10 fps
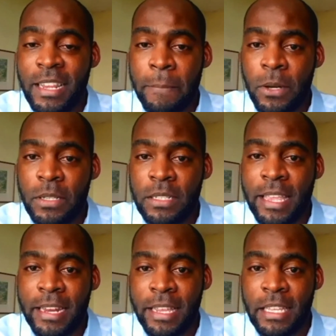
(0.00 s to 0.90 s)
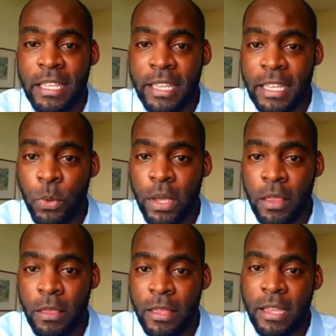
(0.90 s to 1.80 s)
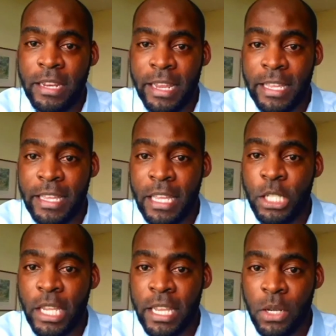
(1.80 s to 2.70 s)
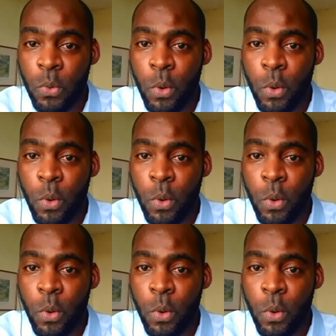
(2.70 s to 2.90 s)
that persons can engage with and engage in